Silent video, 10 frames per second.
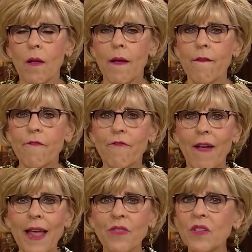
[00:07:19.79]
Mm.
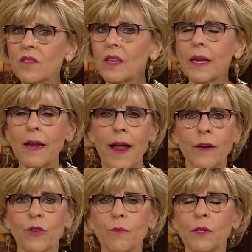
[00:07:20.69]
Faith is the
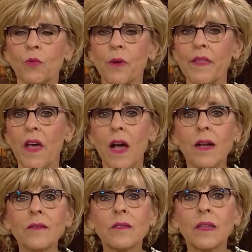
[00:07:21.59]
connector between the
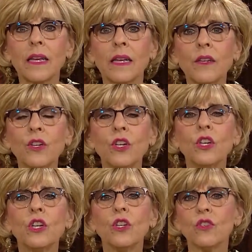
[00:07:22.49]
unseen
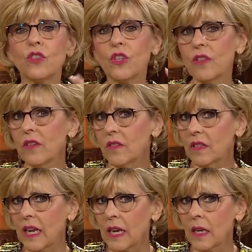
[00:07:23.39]
to the
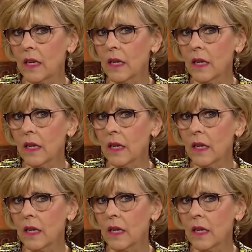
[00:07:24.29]
seen.